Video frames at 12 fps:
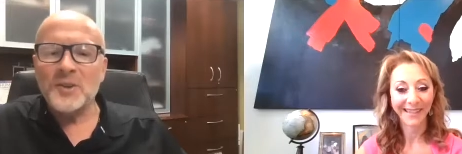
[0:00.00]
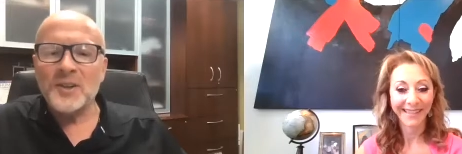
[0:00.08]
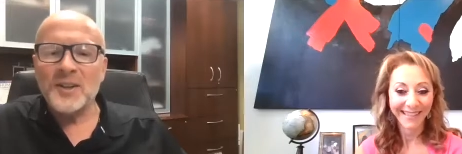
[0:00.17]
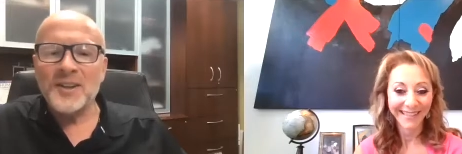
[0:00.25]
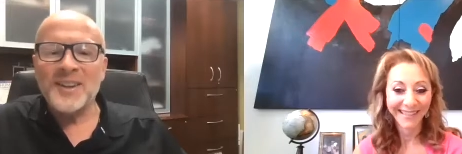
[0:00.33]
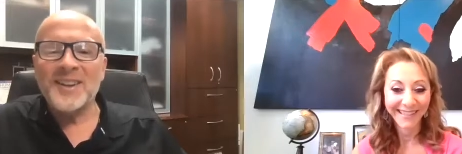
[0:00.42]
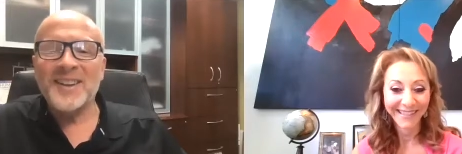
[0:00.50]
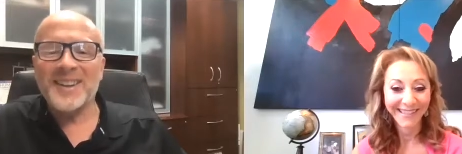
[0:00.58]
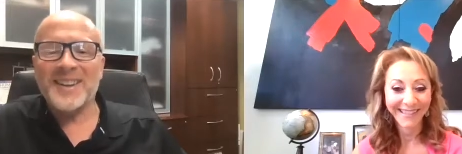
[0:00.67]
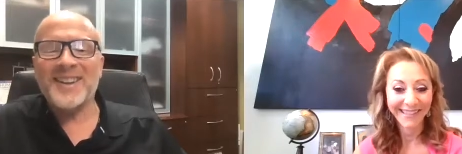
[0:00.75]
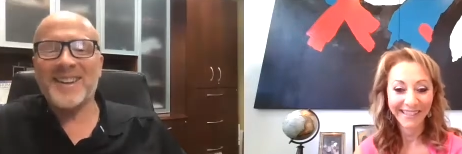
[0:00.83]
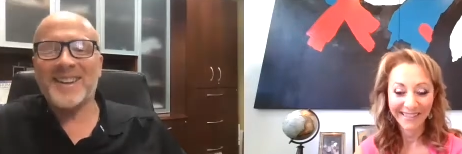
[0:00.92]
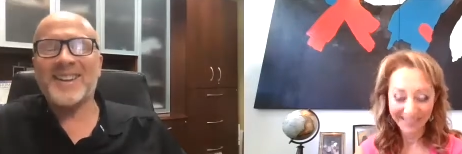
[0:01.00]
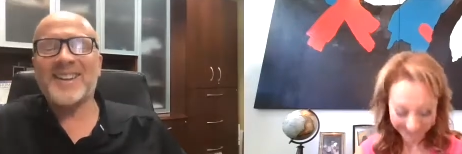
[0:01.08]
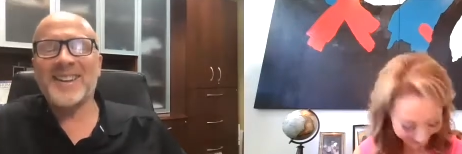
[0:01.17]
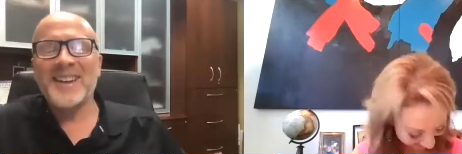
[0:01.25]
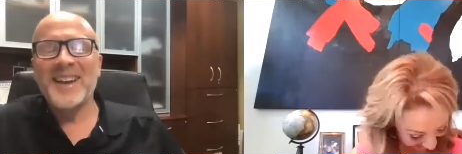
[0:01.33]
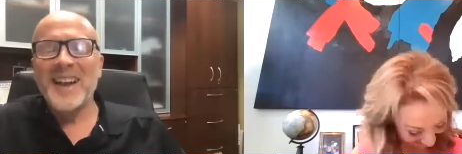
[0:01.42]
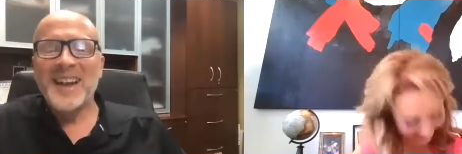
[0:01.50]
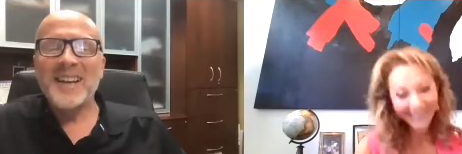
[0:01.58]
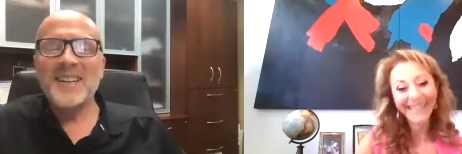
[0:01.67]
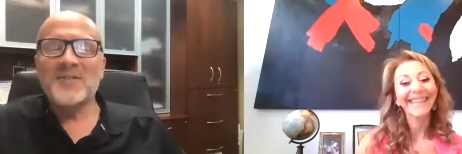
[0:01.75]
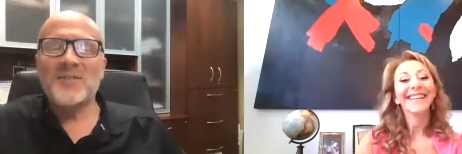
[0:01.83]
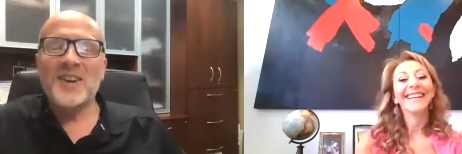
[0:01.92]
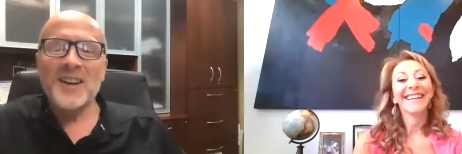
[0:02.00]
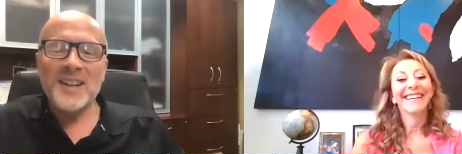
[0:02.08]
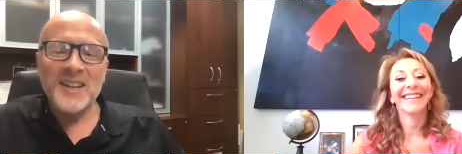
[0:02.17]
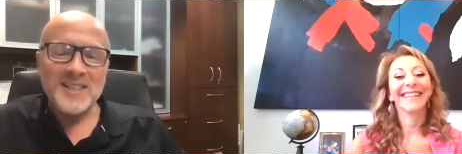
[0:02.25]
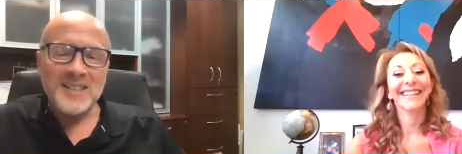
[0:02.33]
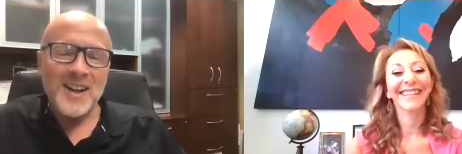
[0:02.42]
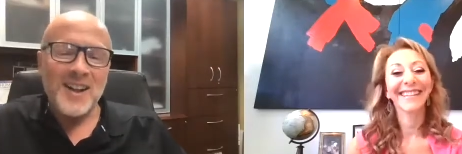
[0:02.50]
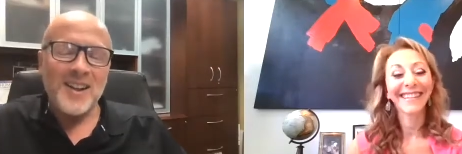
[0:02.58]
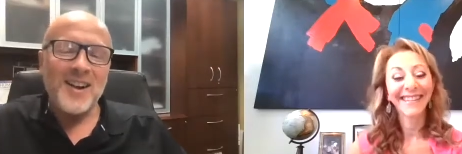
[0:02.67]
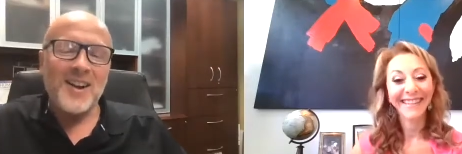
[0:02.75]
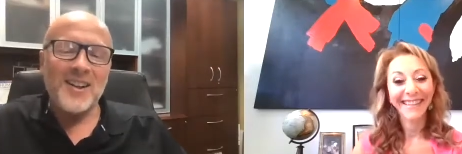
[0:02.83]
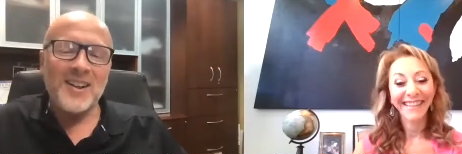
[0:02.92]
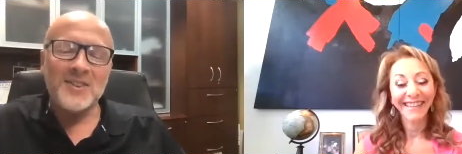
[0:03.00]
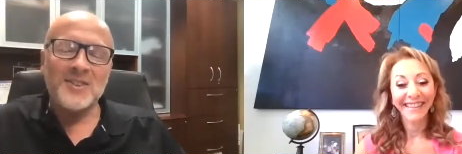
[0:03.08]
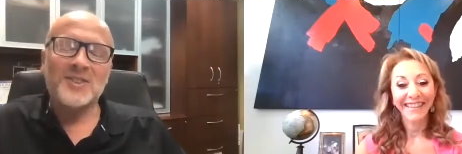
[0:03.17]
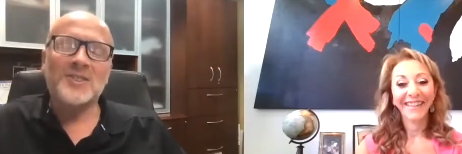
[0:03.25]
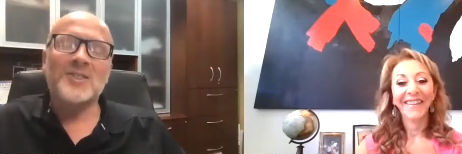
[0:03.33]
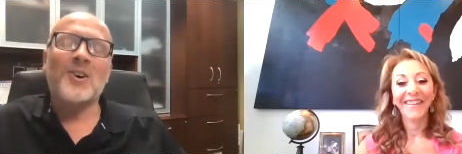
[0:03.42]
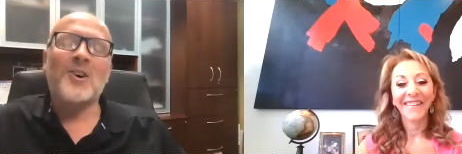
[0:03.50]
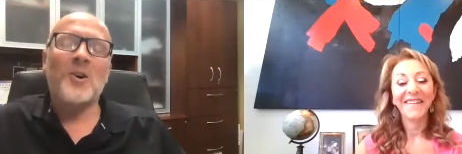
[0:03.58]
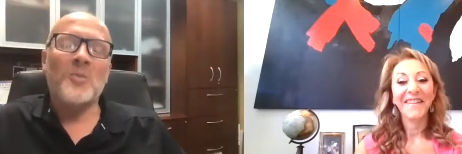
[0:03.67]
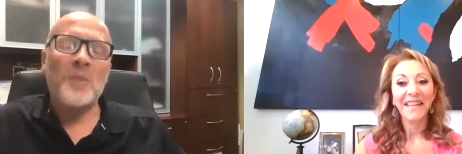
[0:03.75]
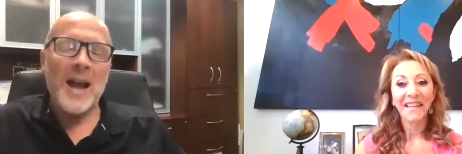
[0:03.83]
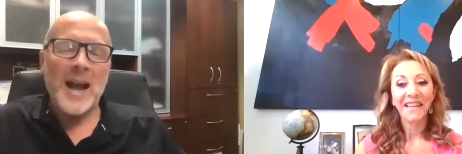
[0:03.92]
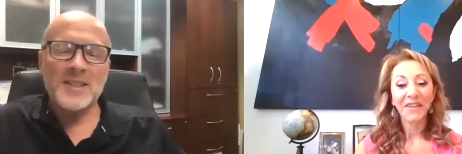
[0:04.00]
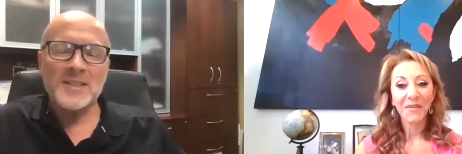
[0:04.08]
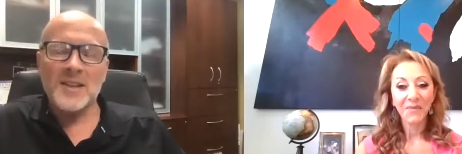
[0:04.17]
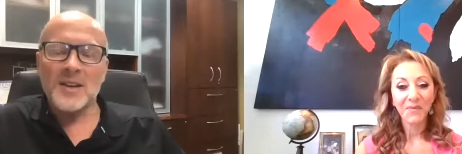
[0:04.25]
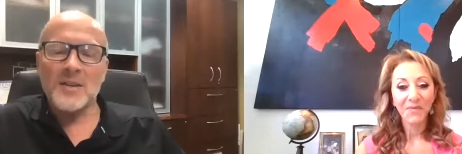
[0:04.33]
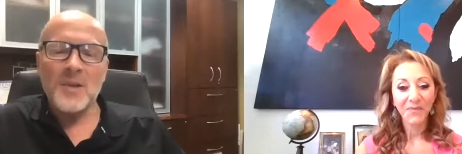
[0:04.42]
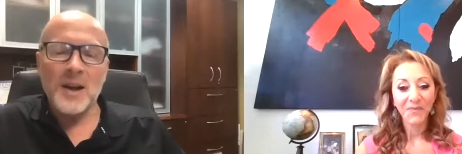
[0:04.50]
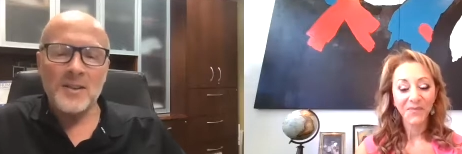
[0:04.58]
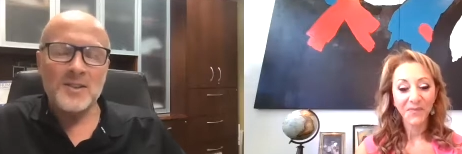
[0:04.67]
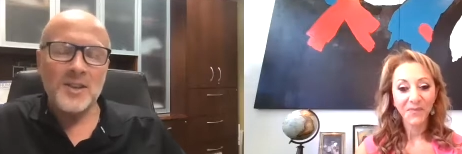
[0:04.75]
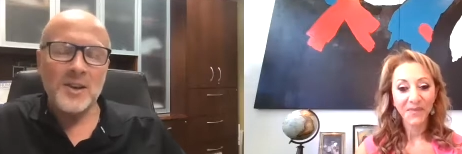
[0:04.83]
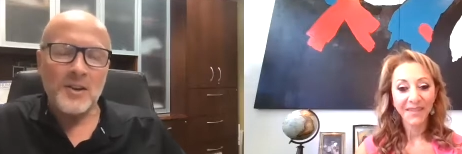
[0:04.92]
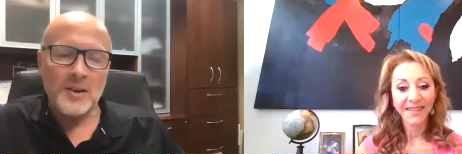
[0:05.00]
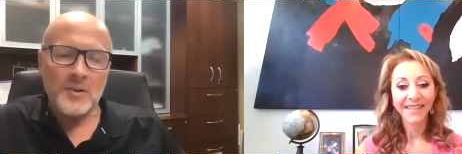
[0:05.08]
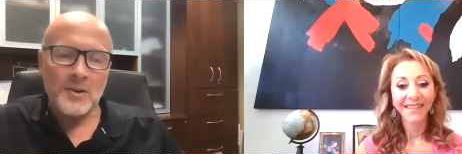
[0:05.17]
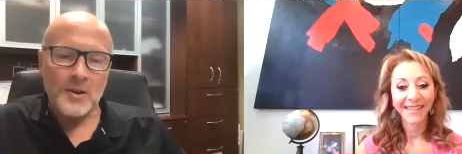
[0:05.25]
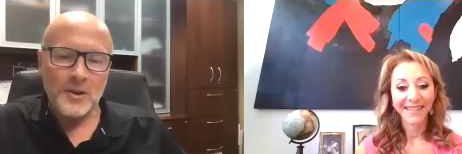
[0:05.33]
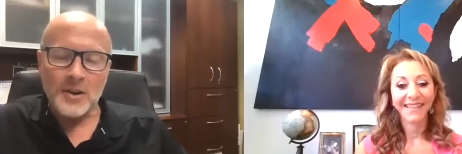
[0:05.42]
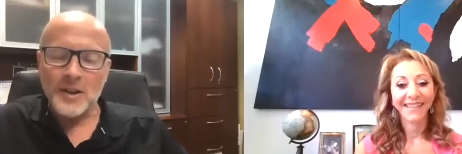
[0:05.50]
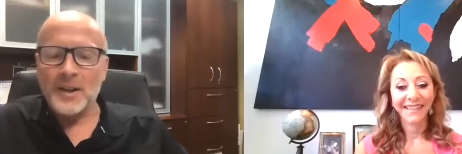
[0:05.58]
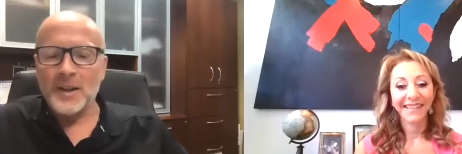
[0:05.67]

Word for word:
Speaker 1: it, it's funny because Ali is so passionate about the charity work